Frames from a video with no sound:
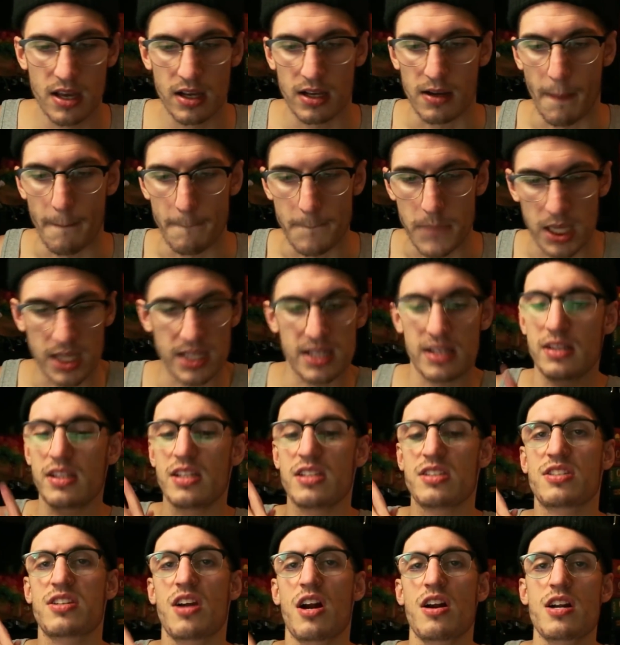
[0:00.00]

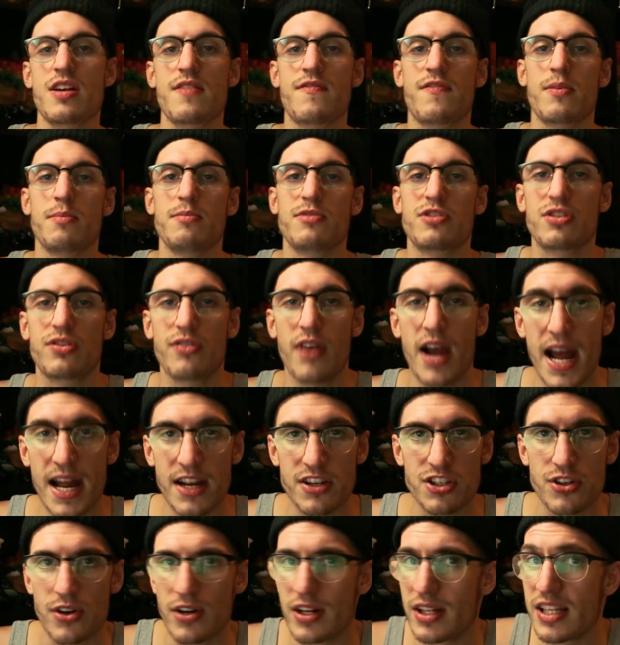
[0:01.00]
completely start it from
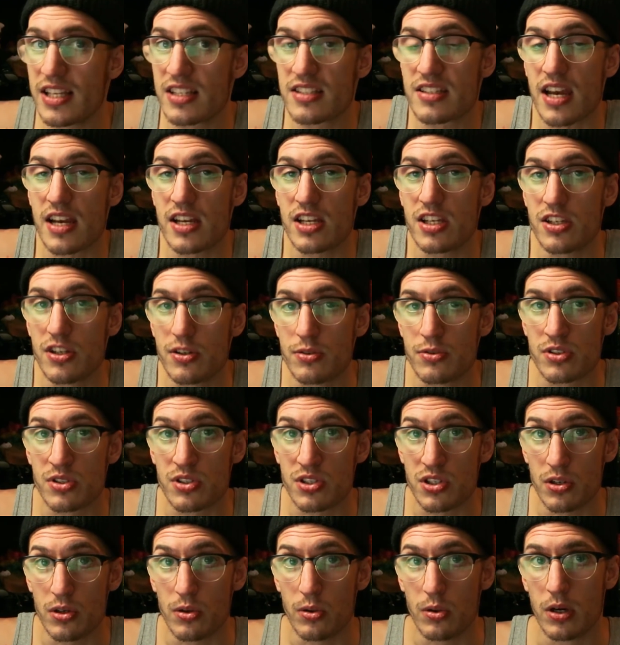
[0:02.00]
scratch, or at least I
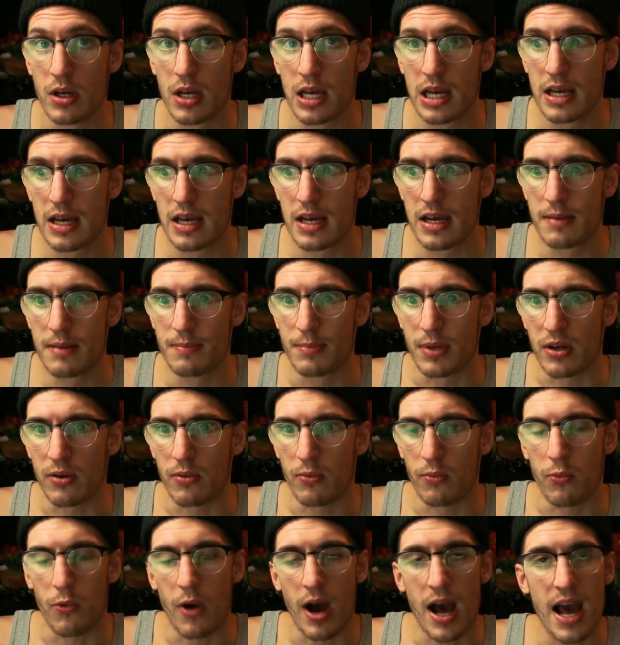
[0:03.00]
used to. But
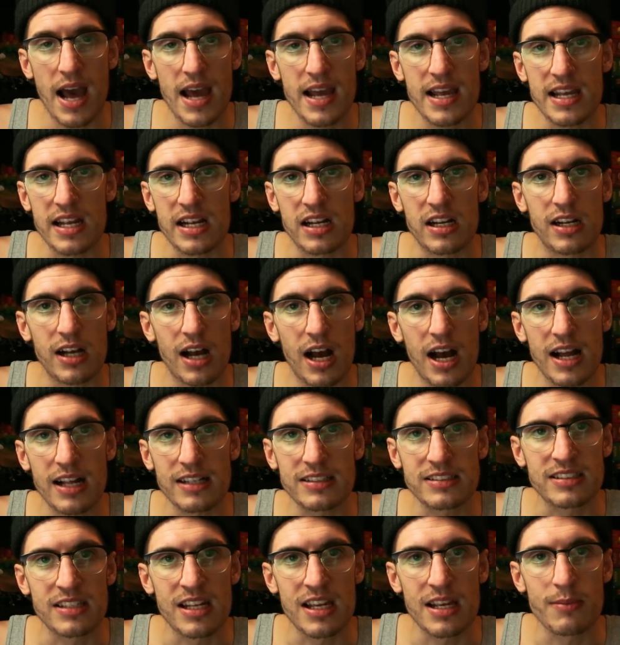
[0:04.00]
why in
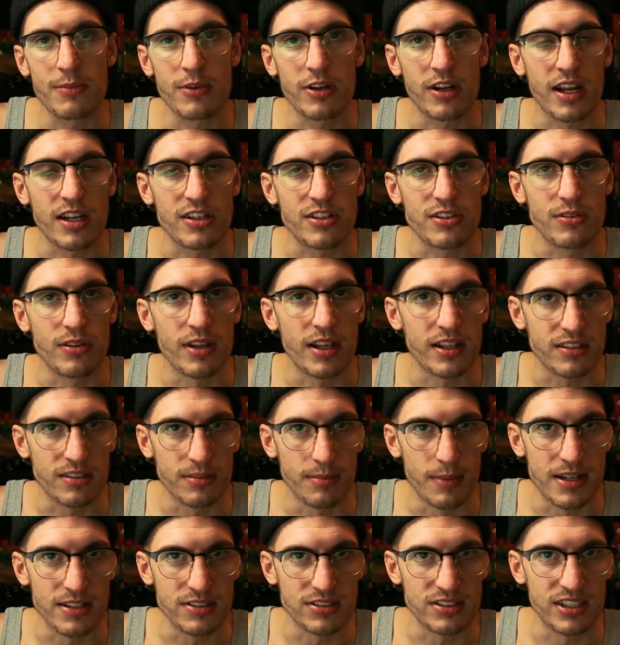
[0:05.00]
God's name would I do that to
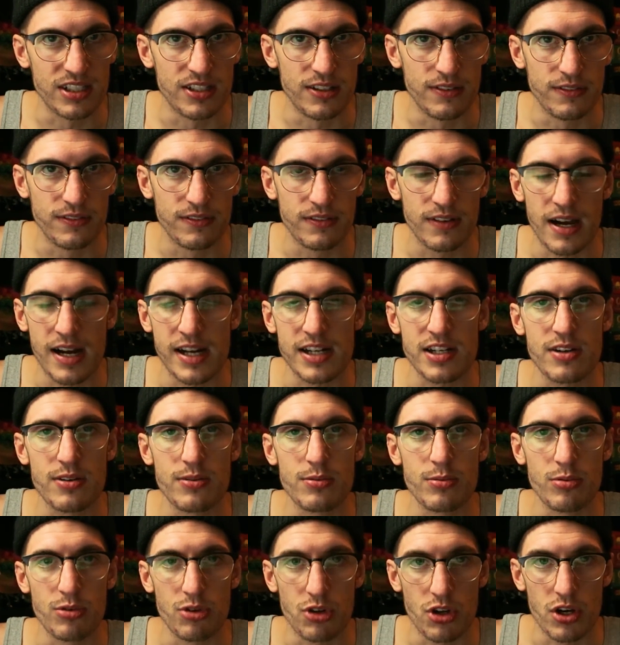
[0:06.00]
myself? I
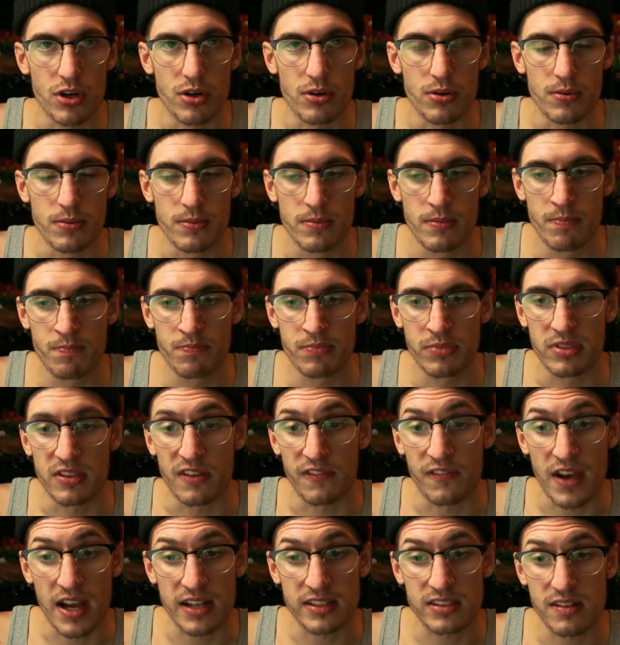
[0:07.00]
don't know. The
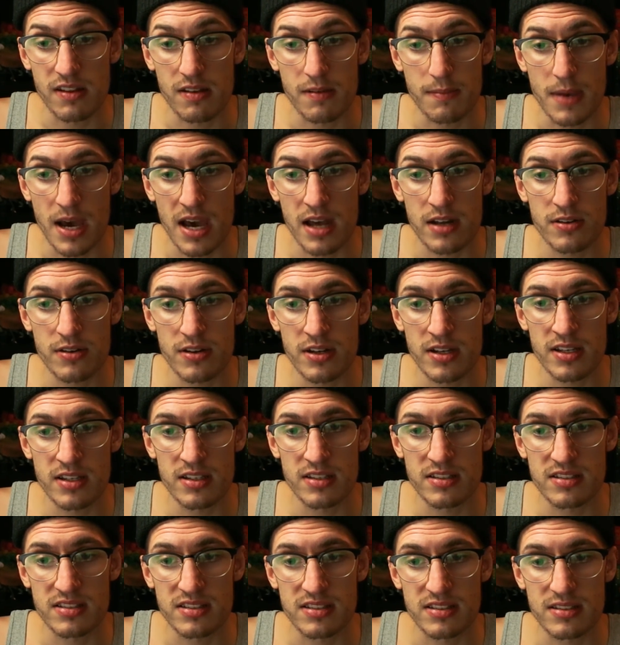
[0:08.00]
fact of the matter
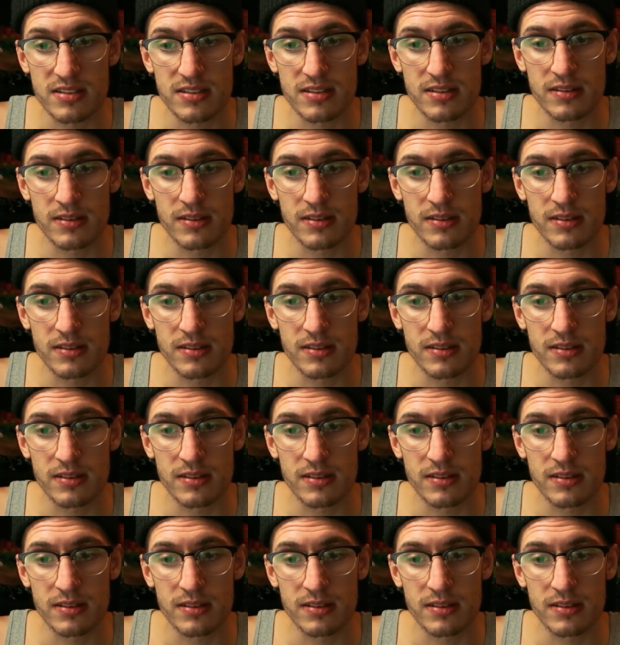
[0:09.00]
is,